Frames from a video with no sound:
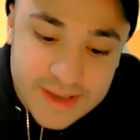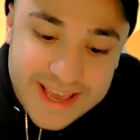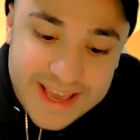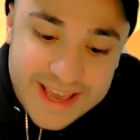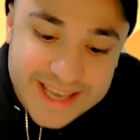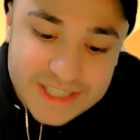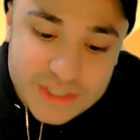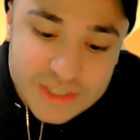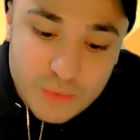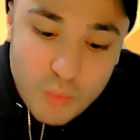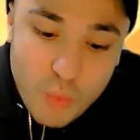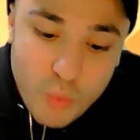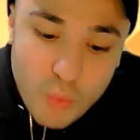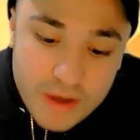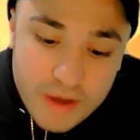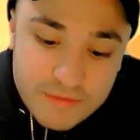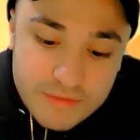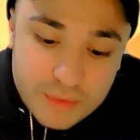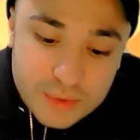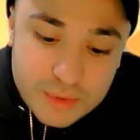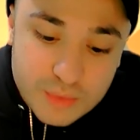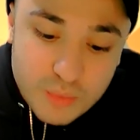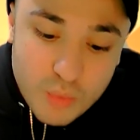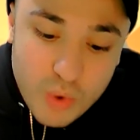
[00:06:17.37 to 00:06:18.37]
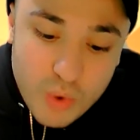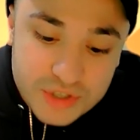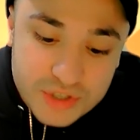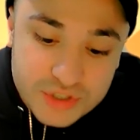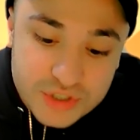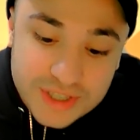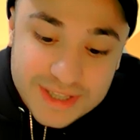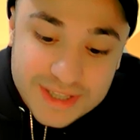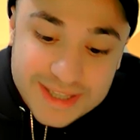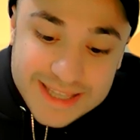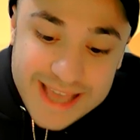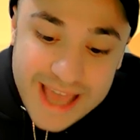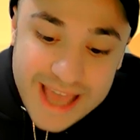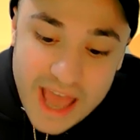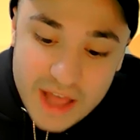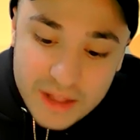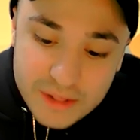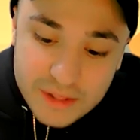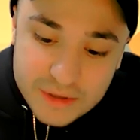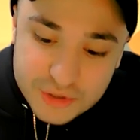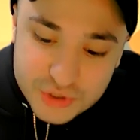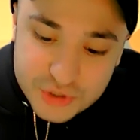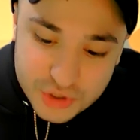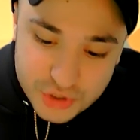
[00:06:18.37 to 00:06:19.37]
his wife was watching the
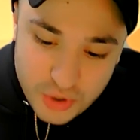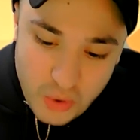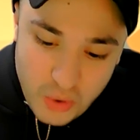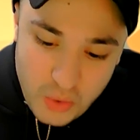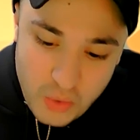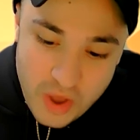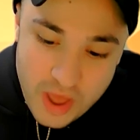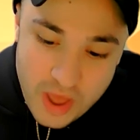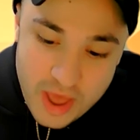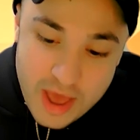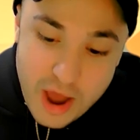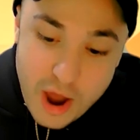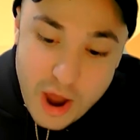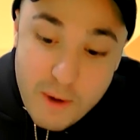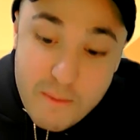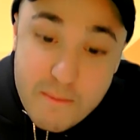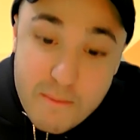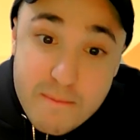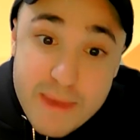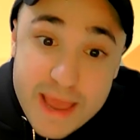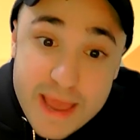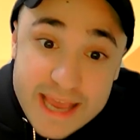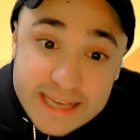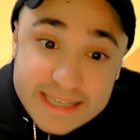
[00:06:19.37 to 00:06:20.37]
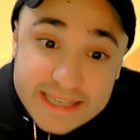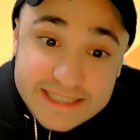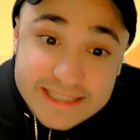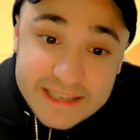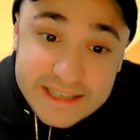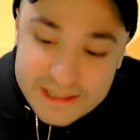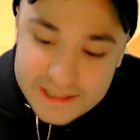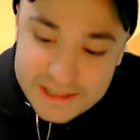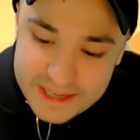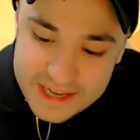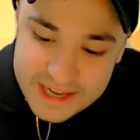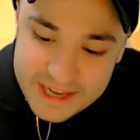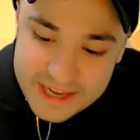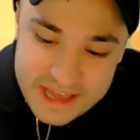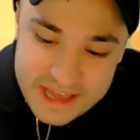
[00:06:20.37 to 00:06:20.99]
Ellen show. Amazingly,